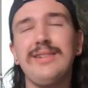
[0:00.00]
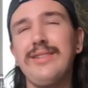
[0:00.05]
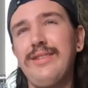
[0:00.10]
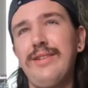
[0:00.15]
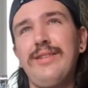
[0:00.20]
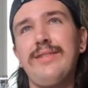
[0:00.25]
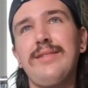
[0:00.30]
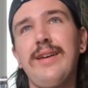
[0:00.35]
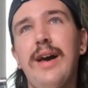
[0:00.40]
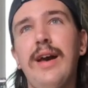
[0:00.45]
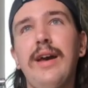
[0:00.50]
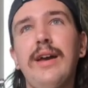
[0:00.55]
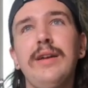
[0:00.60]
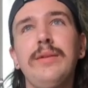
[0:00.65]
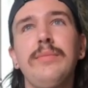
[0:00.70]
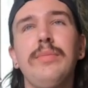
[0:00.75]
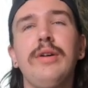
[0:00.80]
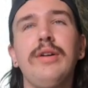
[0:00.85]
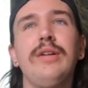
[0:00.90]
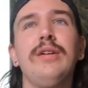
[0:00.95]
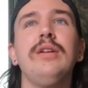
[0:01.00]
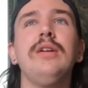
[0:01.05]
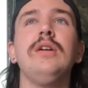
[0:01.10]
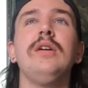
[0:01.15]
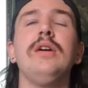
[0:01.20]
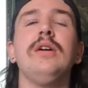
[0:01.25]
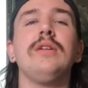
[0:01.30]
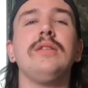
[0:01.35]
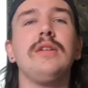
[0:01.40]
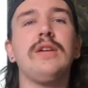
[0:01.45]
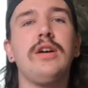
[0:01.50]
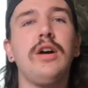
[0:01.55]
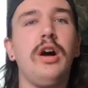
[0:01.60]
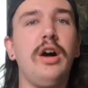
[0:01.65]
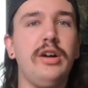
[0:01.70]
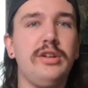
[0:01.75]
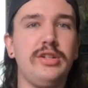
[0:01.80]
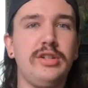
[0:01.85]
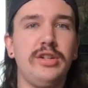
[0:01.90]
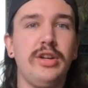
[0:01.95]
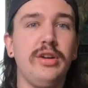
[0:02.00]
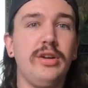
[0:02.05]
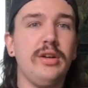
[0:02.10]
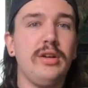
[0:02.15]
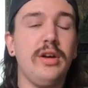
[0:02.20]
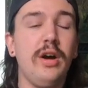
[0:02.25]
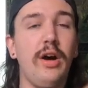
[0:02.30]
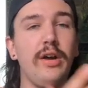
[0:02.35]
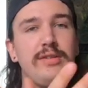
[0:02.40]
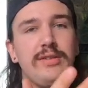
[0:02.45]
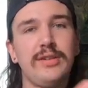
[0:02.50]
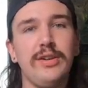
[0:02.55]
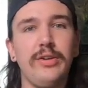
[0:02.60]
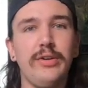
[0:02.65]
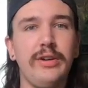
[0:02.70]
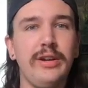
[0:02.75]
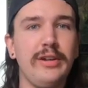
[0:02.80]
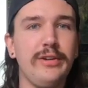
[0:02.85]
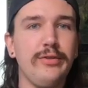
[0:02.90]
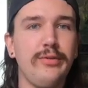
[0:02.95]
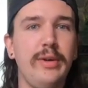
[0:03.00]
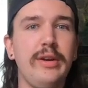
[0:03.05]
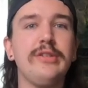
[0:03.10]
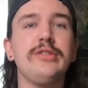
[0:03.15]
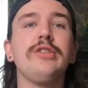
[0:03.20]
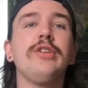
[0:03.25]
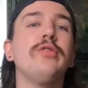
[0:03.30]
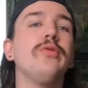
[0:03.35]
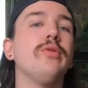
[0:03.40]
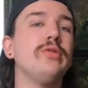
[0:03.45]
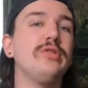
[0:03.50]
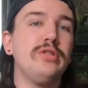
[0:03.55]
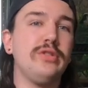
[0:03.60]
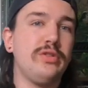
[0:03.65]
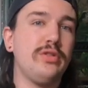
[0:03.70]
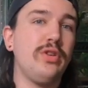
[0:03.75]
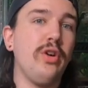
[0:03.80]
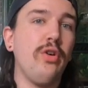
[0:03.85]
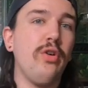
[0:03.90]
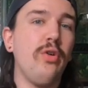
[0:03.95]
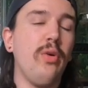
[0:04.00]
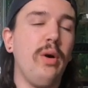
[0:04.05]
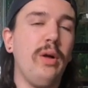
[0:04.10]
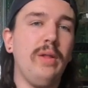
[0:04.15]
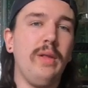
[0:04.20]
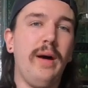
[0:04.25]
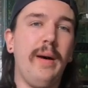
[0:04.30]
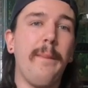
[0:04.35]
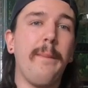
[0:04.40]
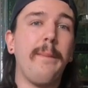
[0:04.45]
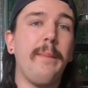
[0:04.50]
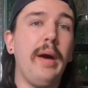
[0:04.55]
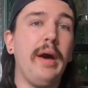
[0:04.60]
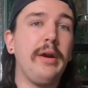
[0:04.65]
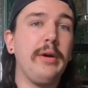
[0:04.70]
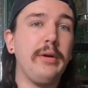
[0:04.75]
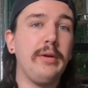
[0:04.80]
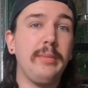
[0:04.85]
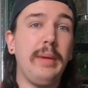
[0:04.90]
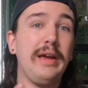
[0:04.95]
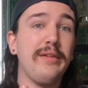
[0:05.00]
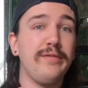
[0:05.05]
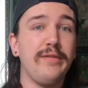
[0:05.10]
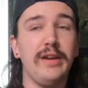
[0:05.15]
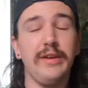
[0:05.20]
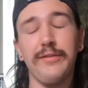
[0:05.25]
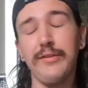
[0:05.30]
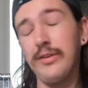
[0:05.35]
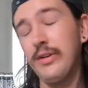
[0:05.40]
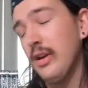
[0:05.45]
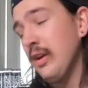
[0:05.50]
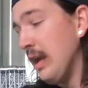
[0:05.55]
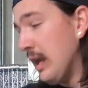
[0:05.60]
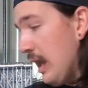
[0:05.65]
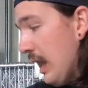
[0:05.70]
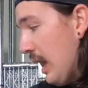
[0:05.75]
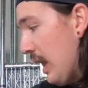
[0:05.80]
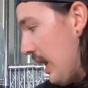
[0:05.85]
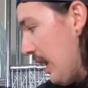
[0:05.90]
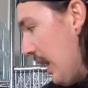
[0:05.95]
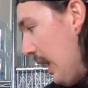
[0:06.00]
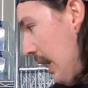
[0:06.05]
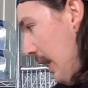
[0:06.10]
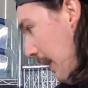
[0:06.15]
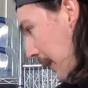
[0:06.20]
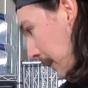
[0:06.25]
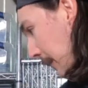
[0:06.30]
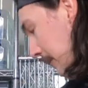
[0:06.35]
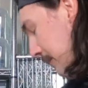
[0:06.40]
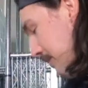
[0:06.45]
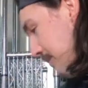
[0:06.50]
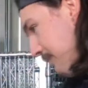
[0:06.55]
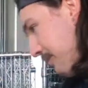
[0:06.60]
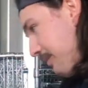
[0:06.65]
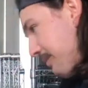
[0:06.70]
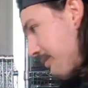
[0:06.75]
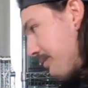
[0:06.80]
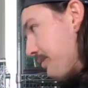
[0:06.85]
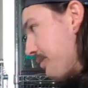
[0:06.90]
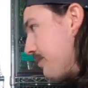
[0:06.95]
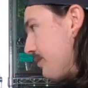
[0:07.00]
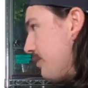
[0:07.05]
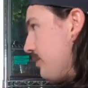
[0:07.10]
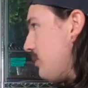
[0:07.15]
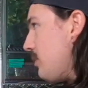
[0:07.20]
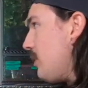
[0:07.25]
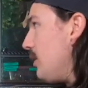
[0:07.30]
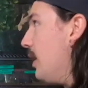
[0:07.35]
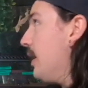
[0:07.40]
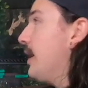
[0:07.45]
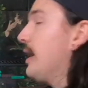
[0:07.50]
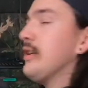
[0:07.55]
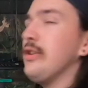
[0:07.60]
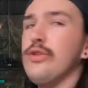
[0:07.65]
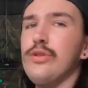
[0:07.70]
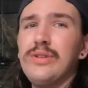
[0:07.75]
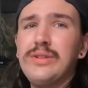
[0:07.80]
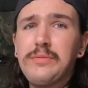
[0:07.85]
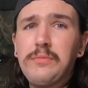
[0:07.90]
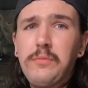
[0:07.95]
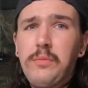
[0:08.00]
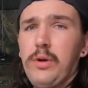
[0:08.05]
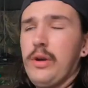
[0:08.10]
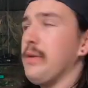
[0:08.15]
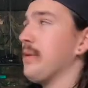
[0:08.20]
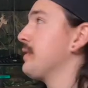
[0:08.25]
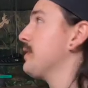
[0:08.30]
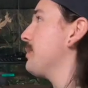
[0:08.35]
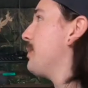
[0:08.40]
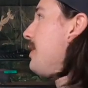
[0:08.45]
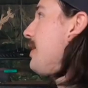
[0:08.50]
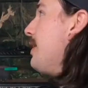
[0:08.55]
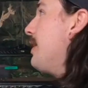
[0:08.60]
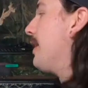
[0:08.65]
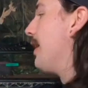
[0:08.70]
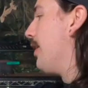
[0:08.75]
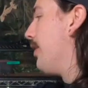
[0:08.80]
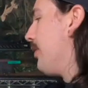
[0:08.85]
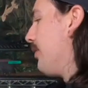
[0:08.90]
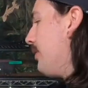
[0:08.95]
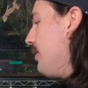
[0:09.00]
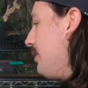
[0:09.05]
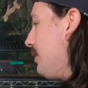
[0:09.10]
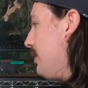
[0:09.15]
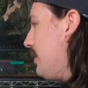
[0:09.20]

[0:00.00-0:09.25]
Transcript: to the side, but the cost to earnings ratio will just go a lot better in my favor. And I do want to expand out